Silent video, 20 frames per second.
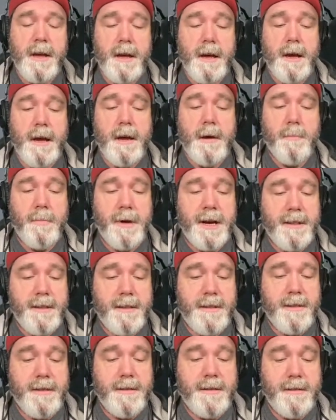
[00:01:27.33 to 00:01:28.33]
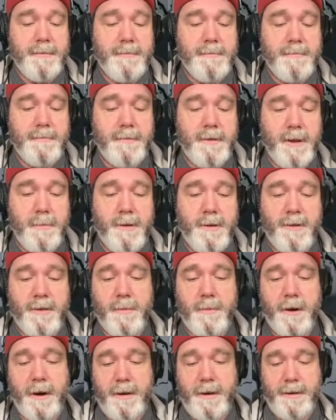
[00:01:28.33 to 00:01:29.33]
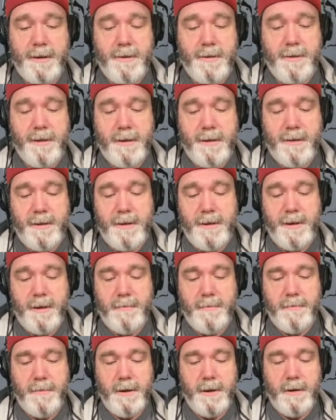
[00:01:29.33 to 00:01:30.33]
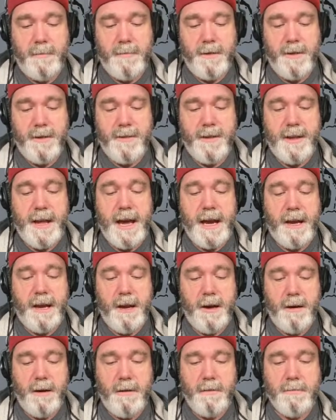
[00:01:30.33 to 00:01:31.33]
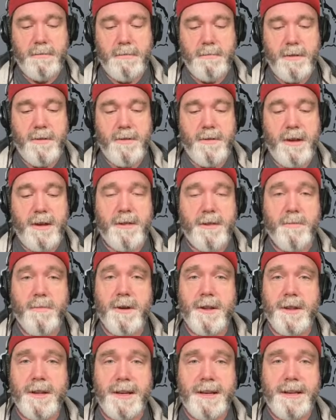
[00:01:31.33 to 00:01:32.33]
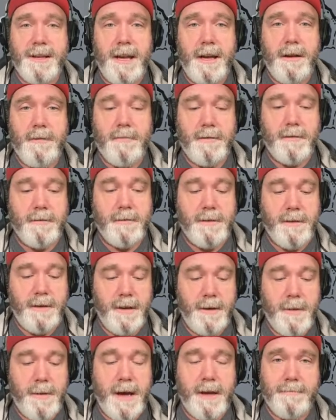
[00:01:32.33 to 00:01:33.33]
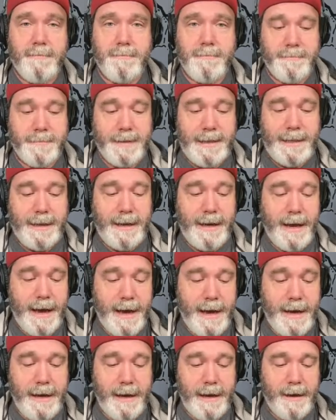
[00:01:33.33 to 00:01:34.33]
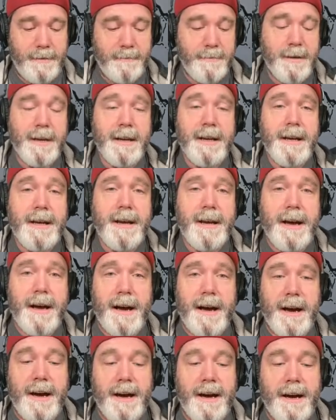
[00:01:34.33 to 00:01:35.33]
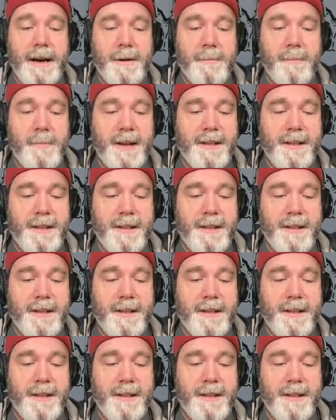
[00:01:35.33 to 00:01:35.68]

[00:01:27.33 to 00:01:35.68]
But for the most part, as you can see from the stack here, which doesn't really equal the amount that I have, but